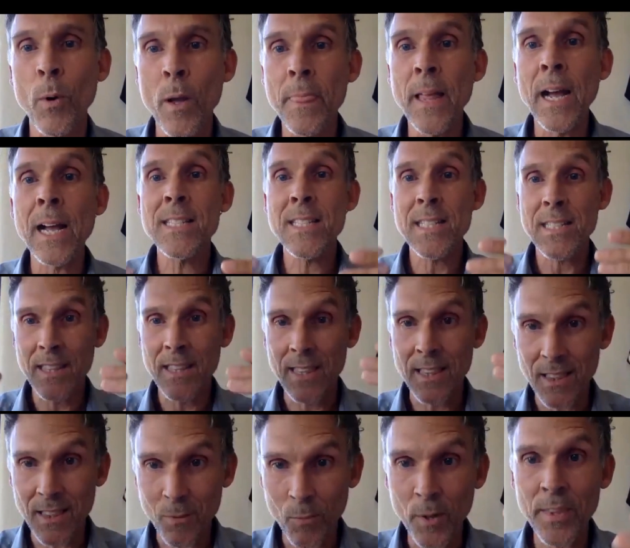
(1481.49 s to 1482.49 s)
when
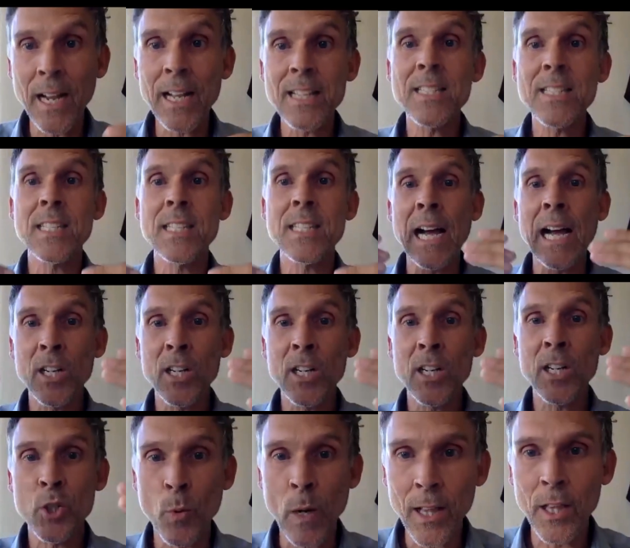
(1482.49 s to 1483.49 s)
that's the
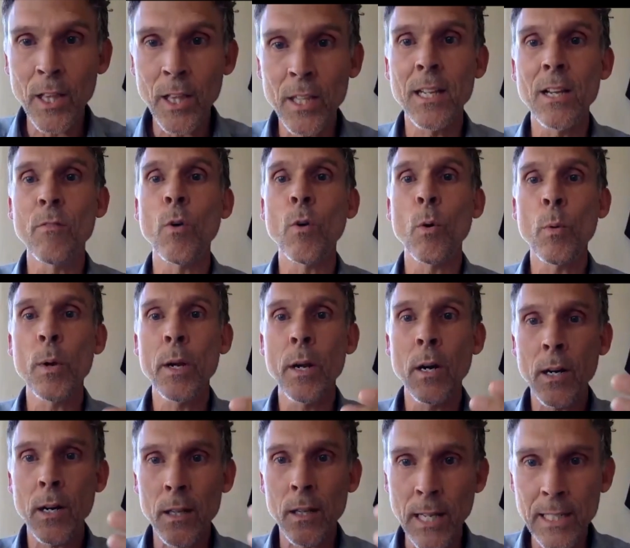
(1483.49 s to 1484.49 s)
actuality of what we
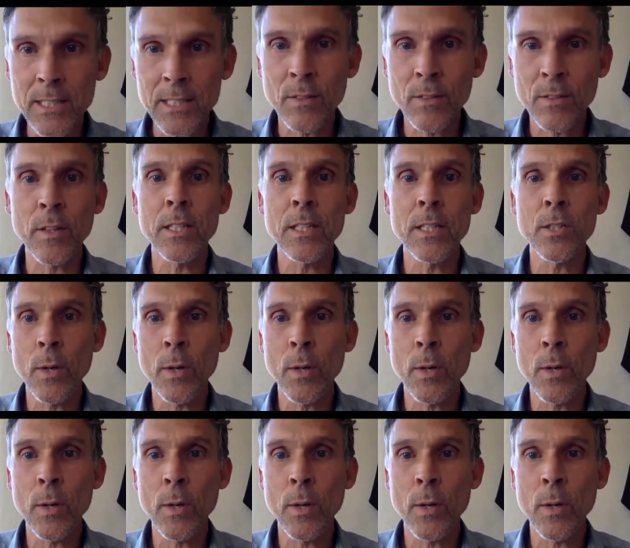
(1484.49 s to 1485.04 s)
are collectively